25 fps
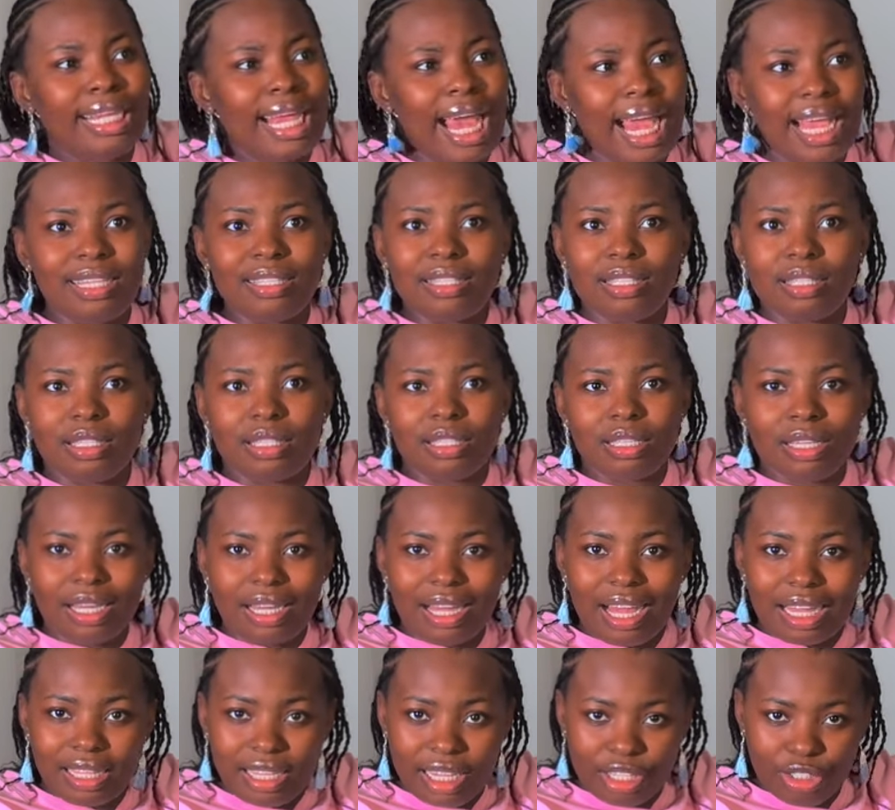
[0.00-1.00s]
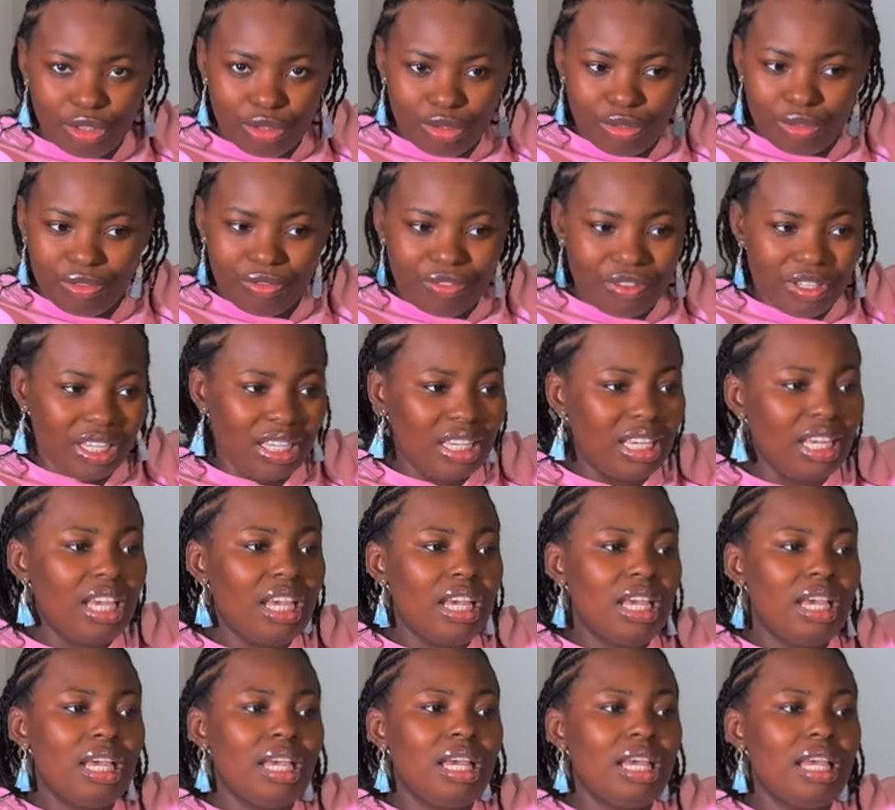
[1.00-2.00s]
That is catastrophic.
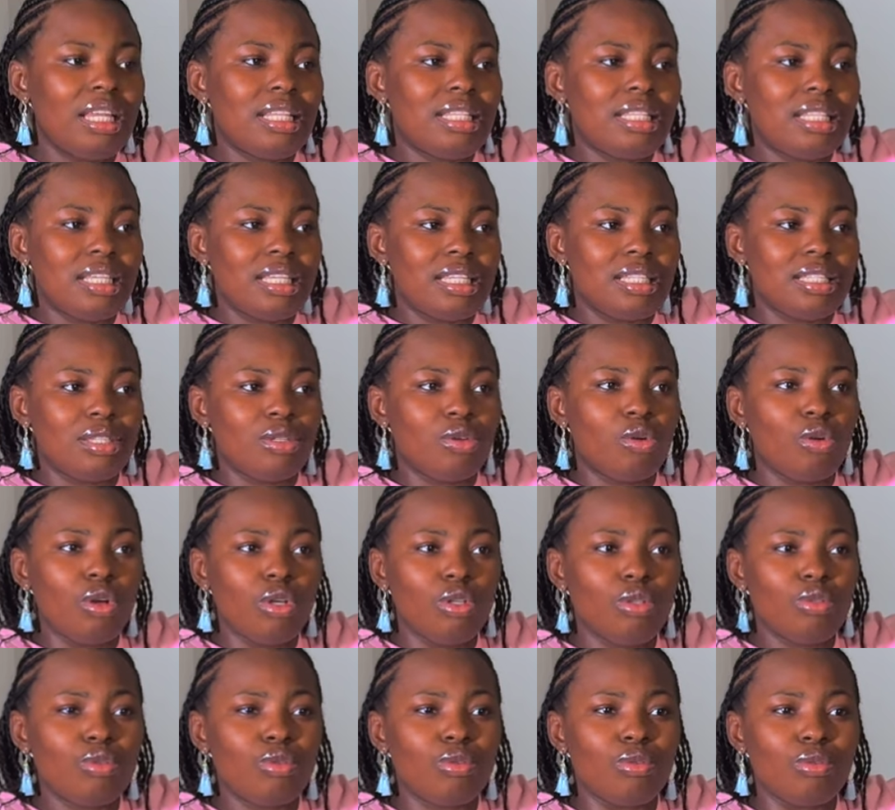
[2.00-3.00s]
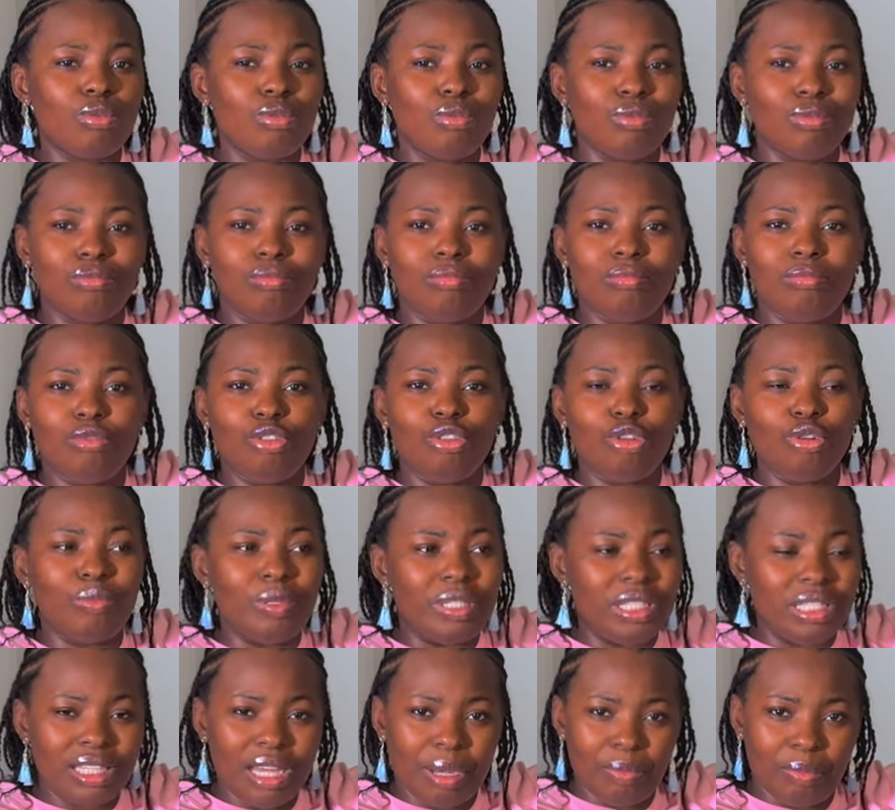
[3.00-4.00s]
It is going to, you'll
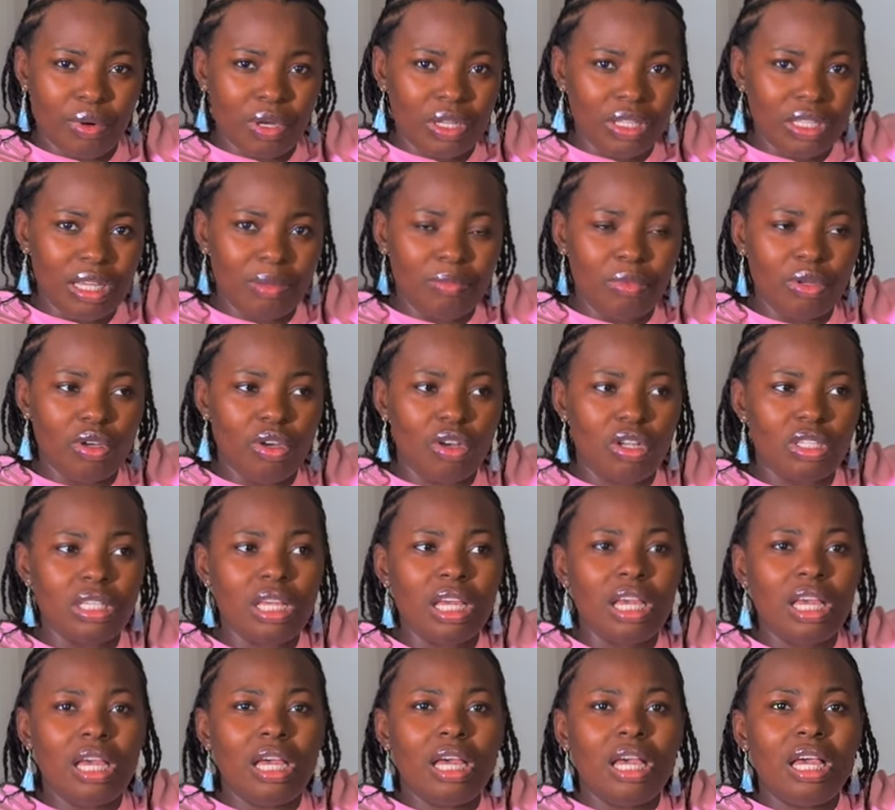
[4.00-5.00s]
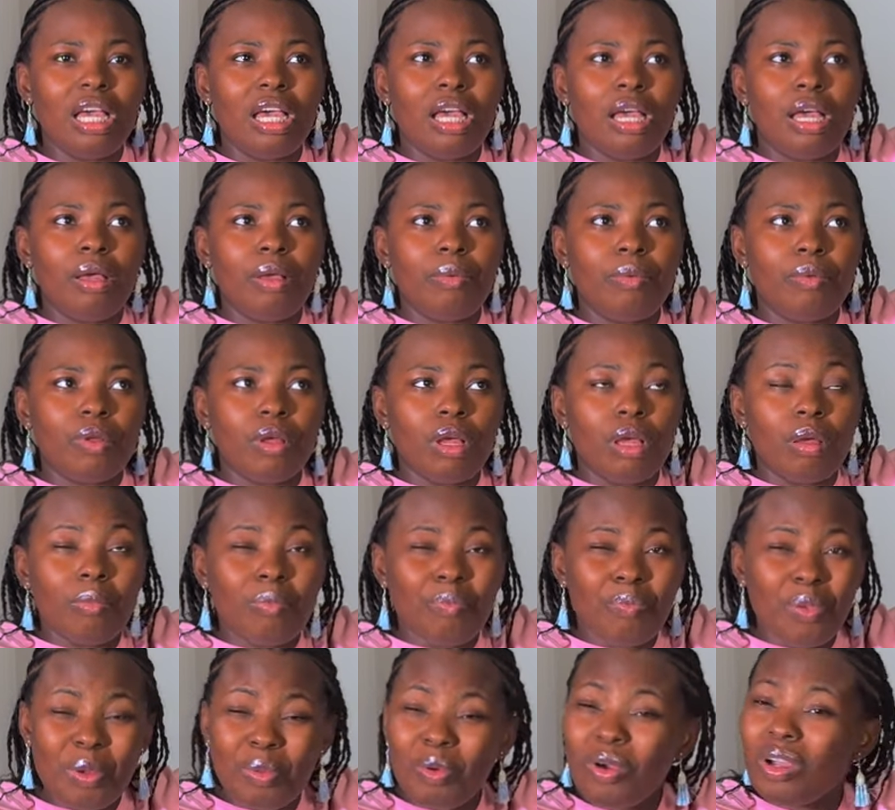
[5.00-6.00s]
be disappointed because
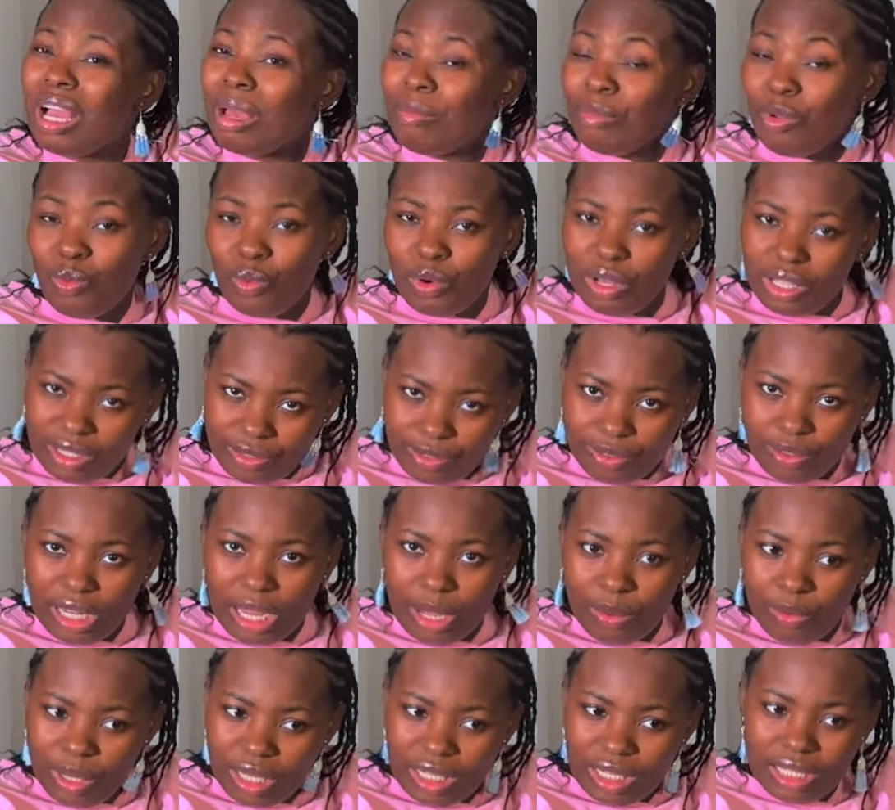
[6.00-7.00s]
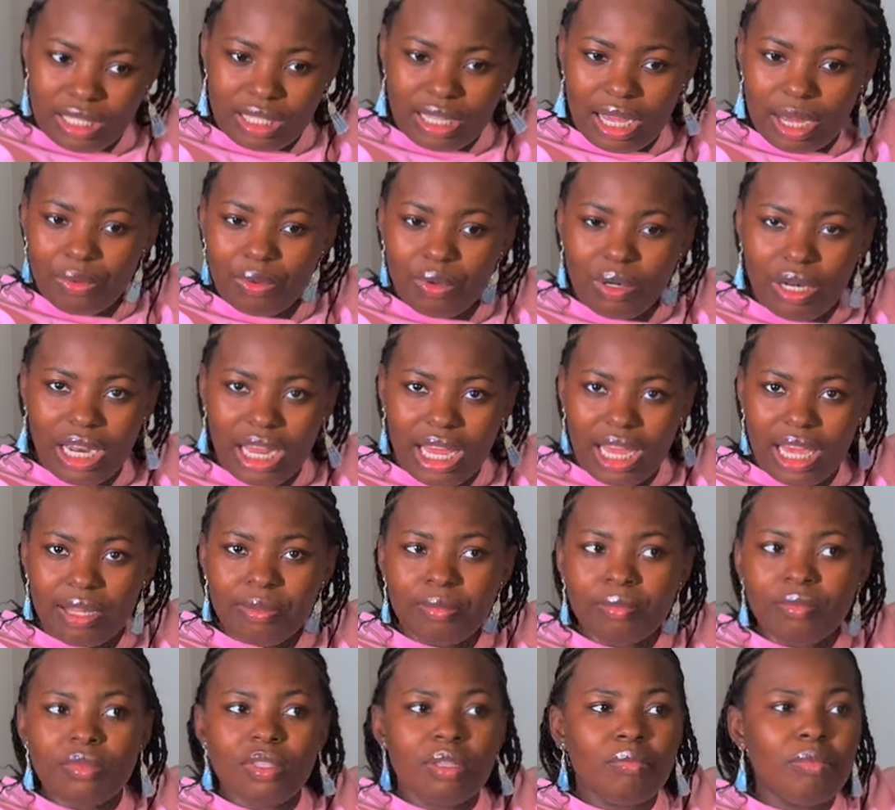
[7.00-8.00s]
people can be wasteful at weddings. I won't lie.